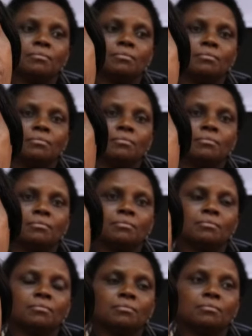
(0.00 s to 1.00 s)

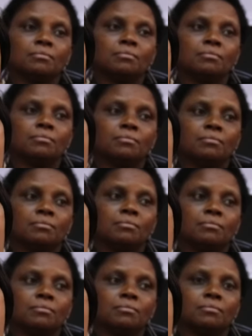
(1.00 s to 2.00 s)

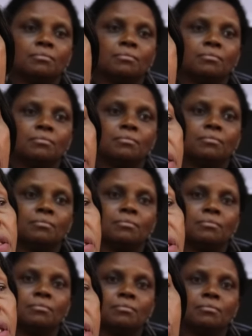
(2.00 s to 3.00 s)

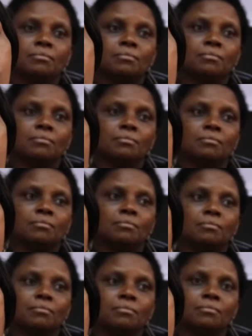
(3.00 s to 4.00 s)

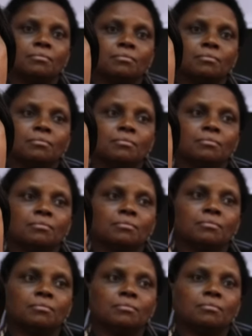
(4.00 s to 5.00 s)

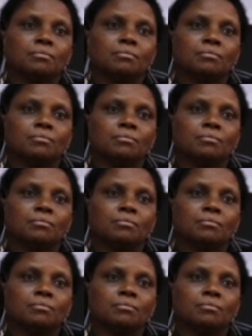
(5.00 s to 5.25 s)
(silent)